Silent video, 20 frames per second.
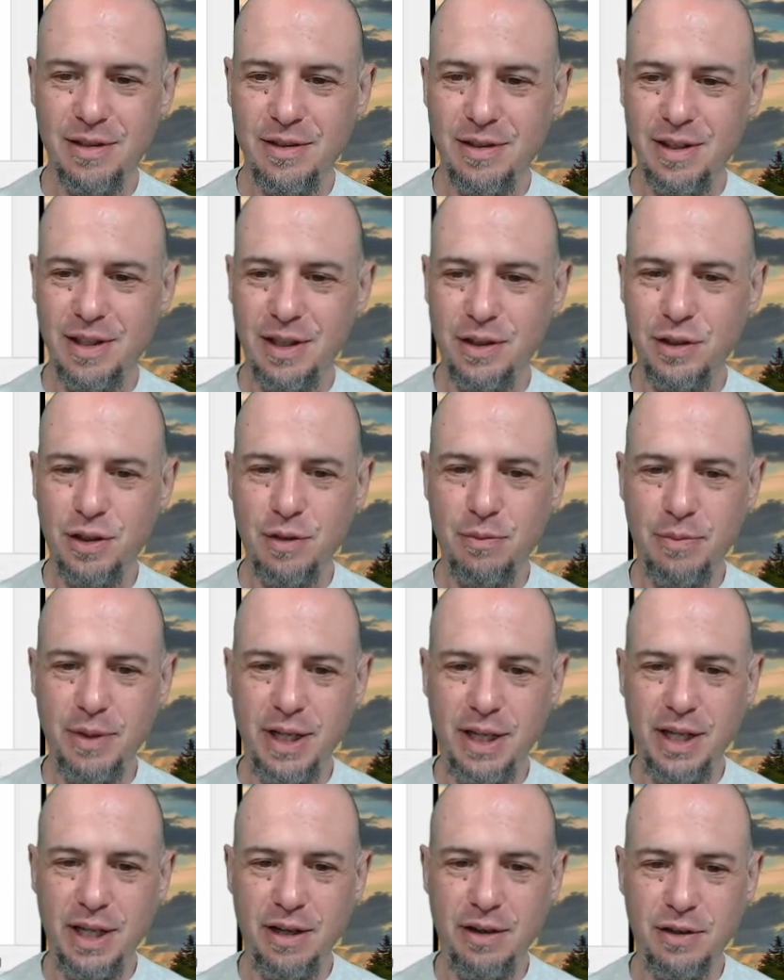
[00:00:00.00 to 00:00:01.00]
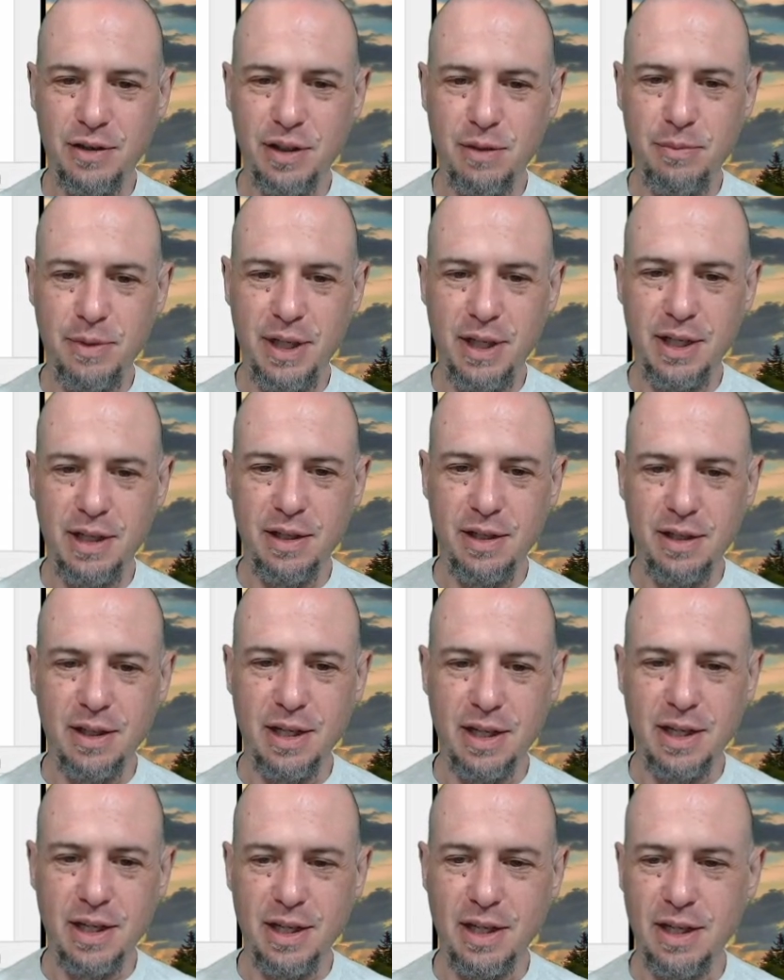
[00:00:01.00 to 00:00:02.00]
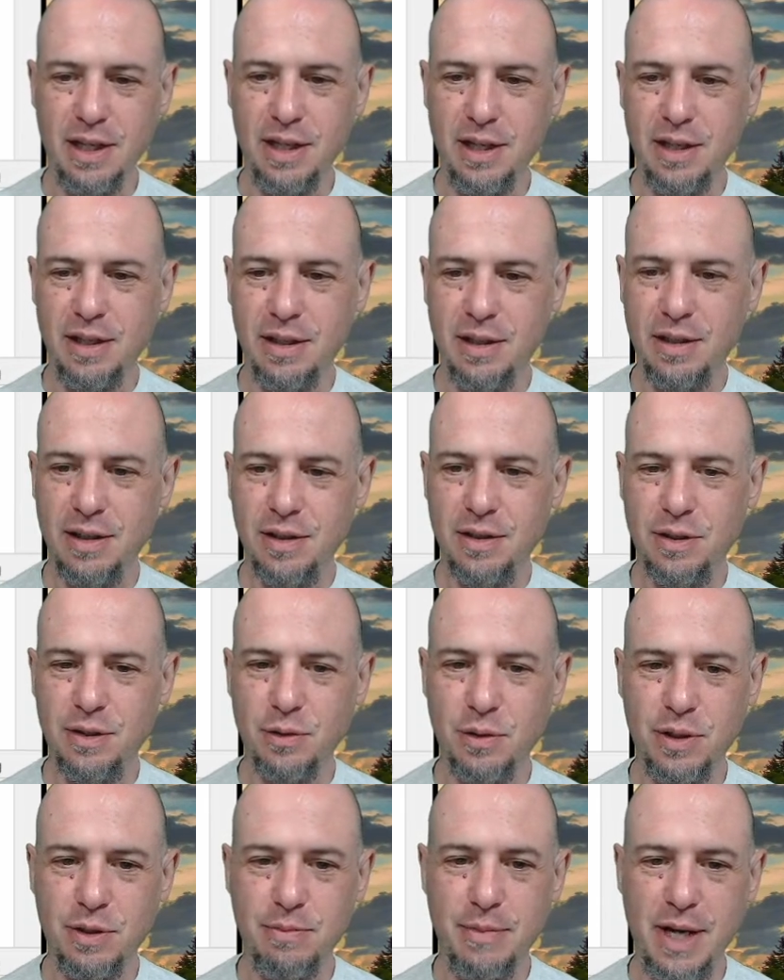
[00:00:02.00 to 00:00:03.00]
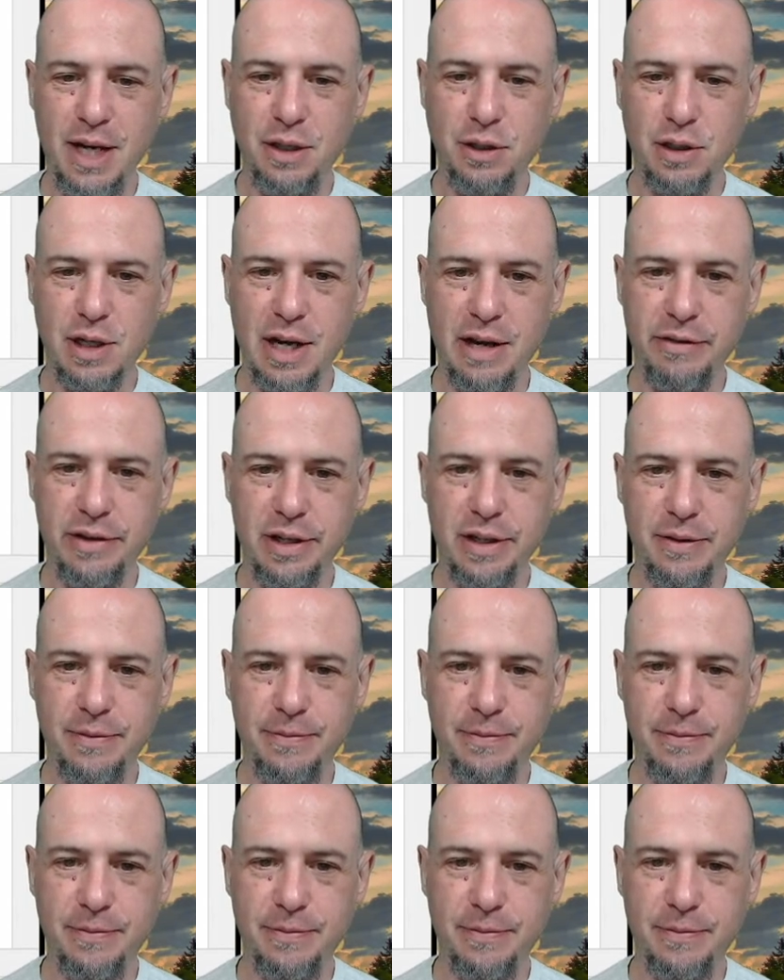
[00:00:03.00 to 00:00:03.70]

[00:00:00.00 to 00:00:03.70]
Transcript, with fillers: It shouldn't be here. It should be in uh, source main Java.